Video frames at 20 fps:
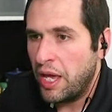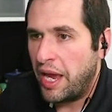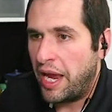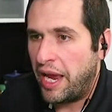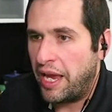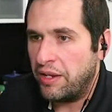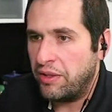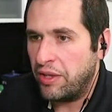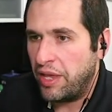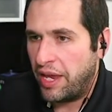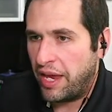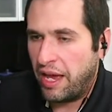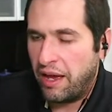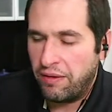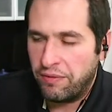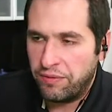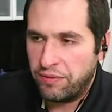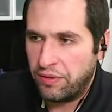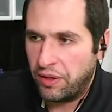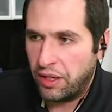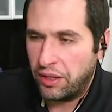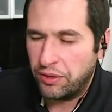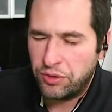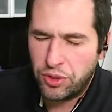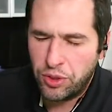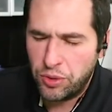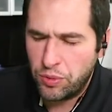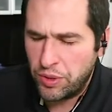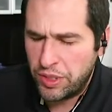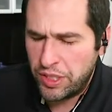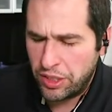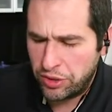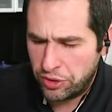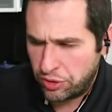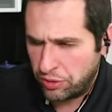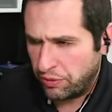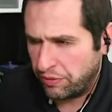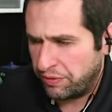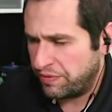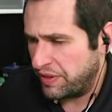and they have uh, two
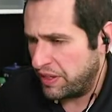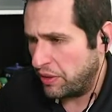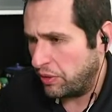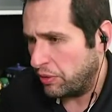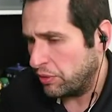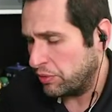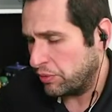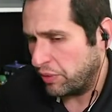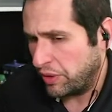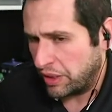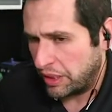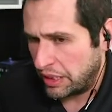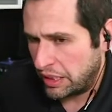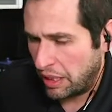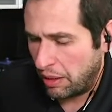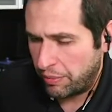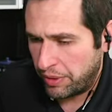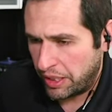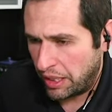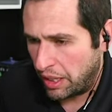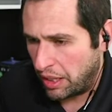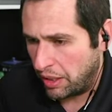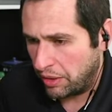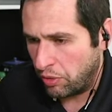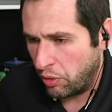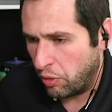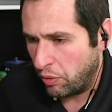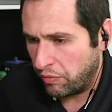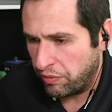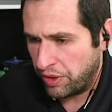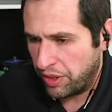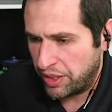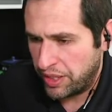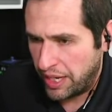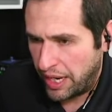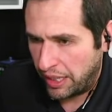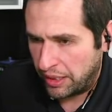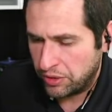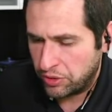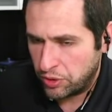additional fields really coming on over the
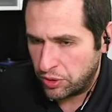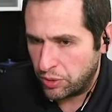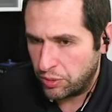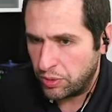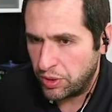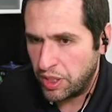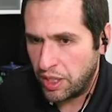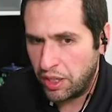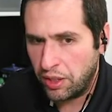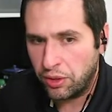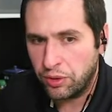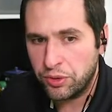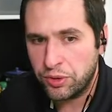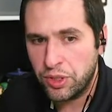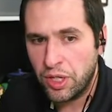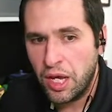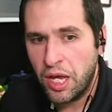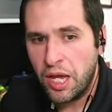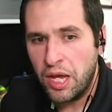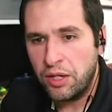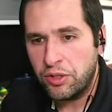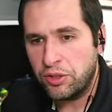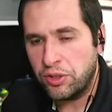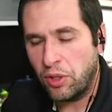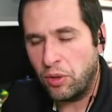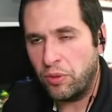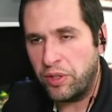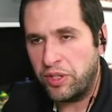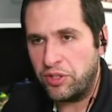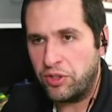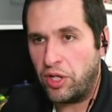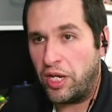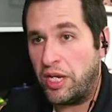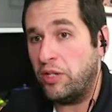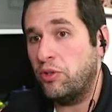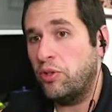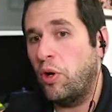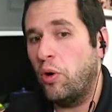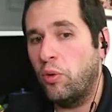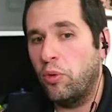next two years. So, in,
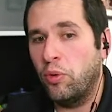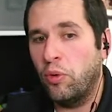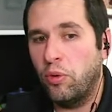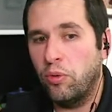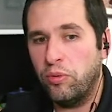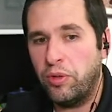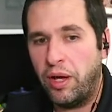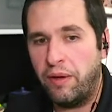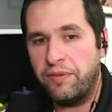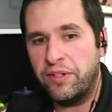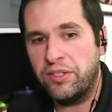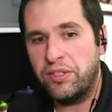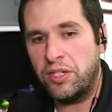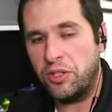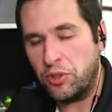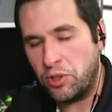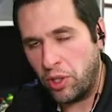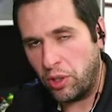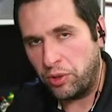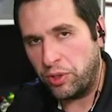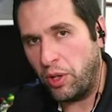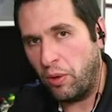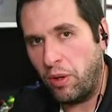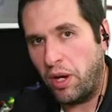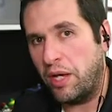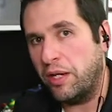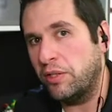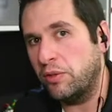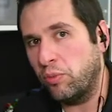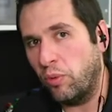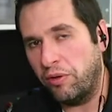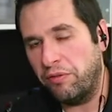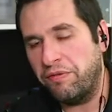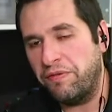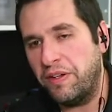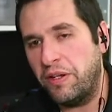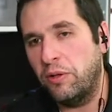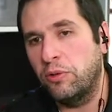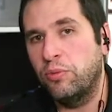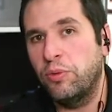in total, obviously, jo Johan is one
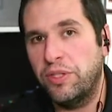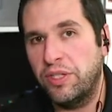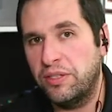field with